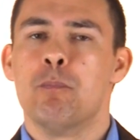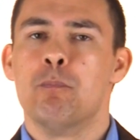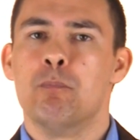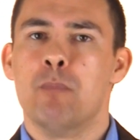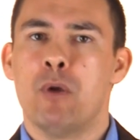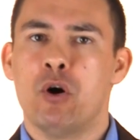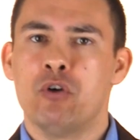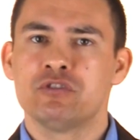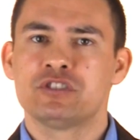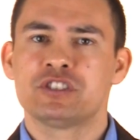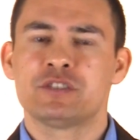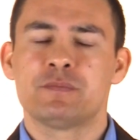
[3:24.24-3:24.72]

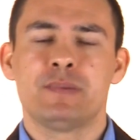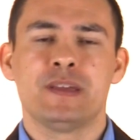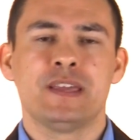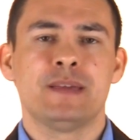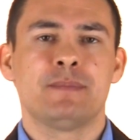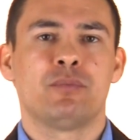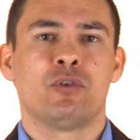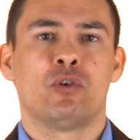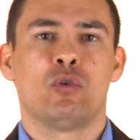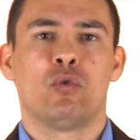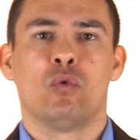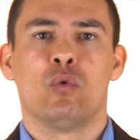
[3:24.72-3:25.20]
Most
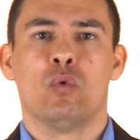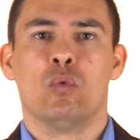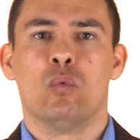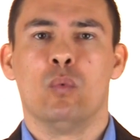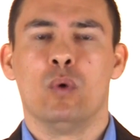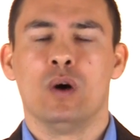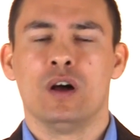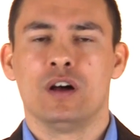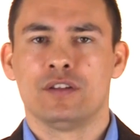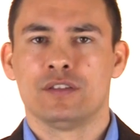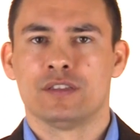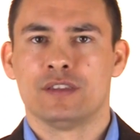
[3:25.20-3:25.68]
people
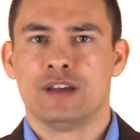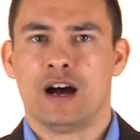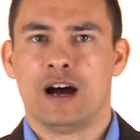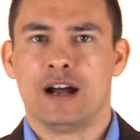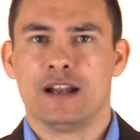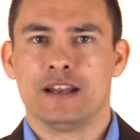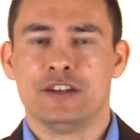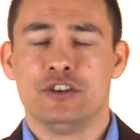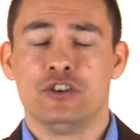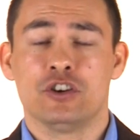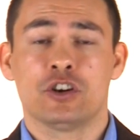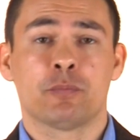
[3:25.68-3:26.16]
will
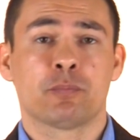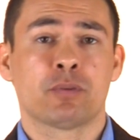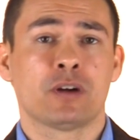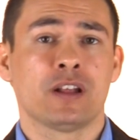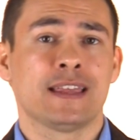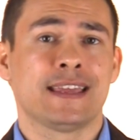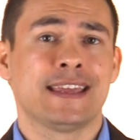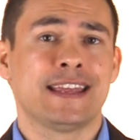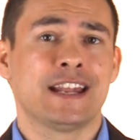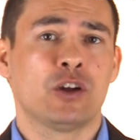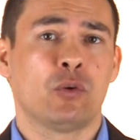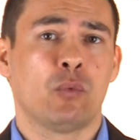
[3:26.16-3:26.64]
not. And you could
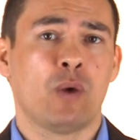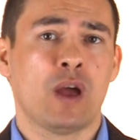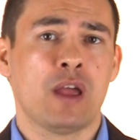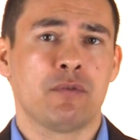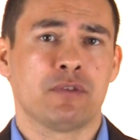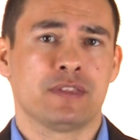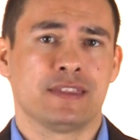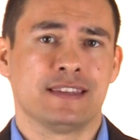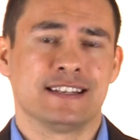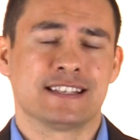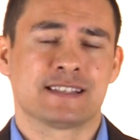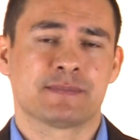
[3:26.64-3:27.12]
probably get
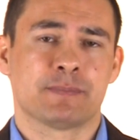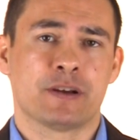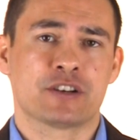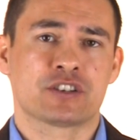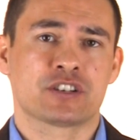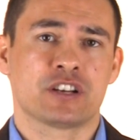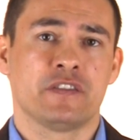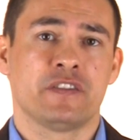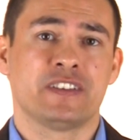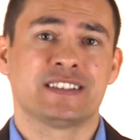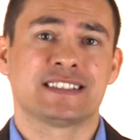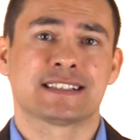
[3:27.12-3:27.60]
away with it,
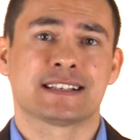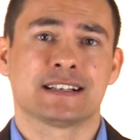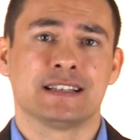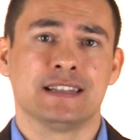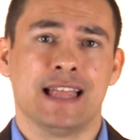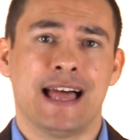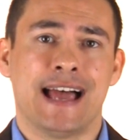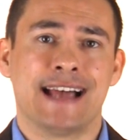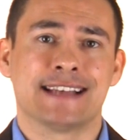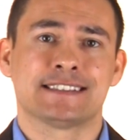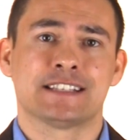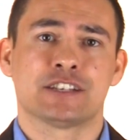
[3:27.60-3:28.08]
especially if it's a
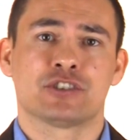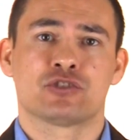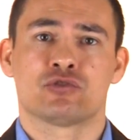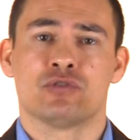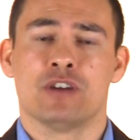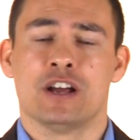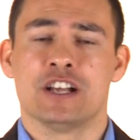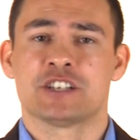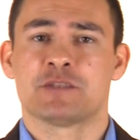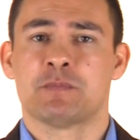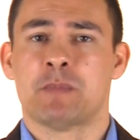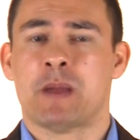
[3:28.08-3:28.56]
classic
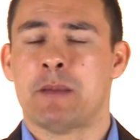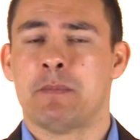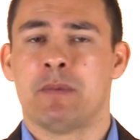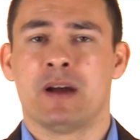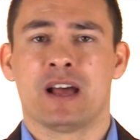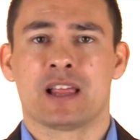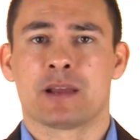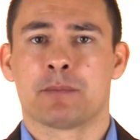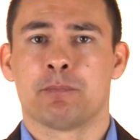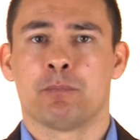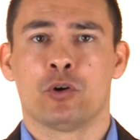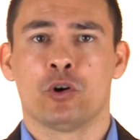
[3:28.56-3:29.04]
trench made
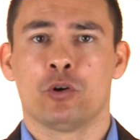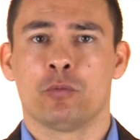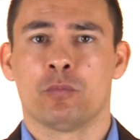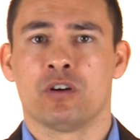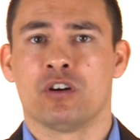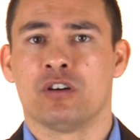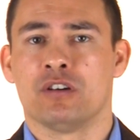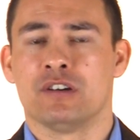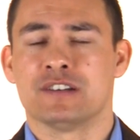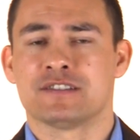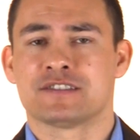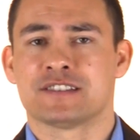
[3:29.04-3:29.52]
by like
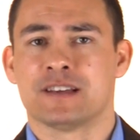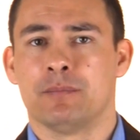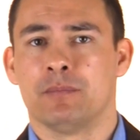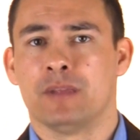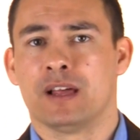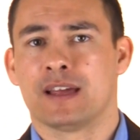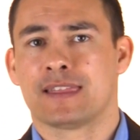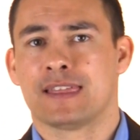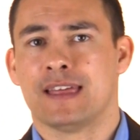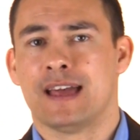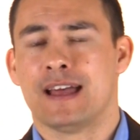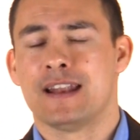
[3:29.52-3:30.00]
Burberry or
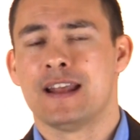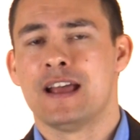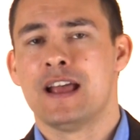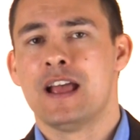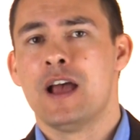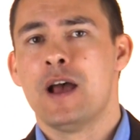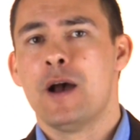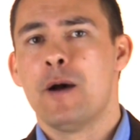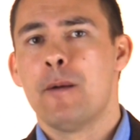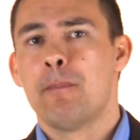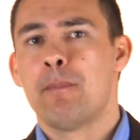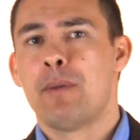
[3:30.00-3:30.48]
something like that.
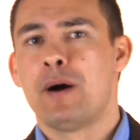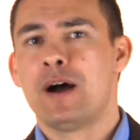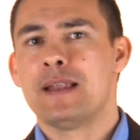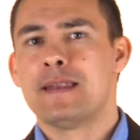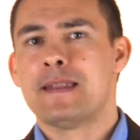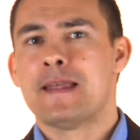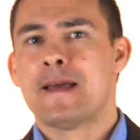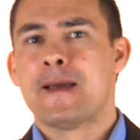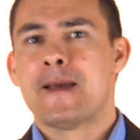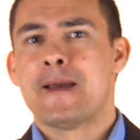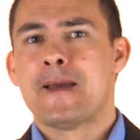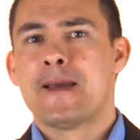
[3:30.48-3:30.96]

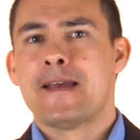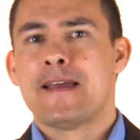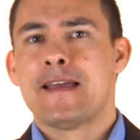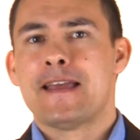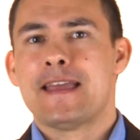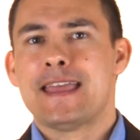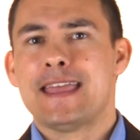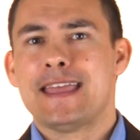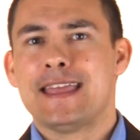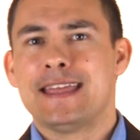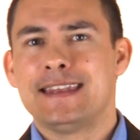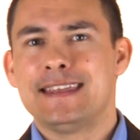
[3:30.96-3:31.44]
But
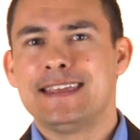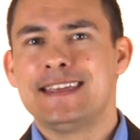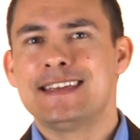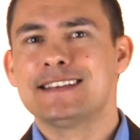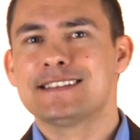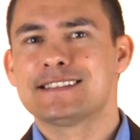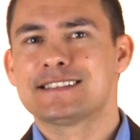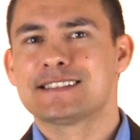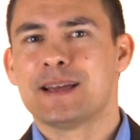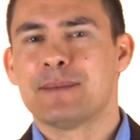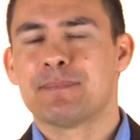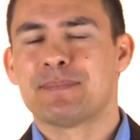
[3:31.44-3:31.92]
it
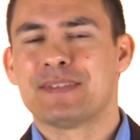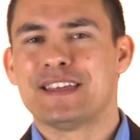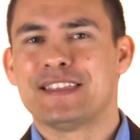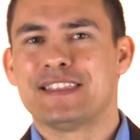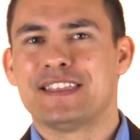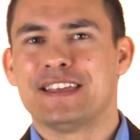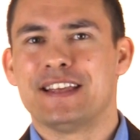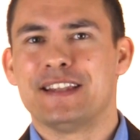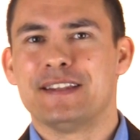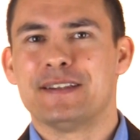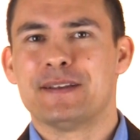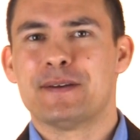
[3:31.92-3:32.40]
is
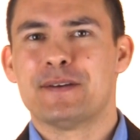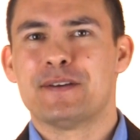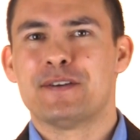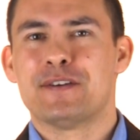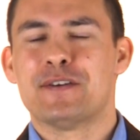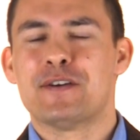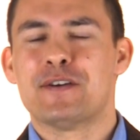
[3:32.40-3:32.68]
something that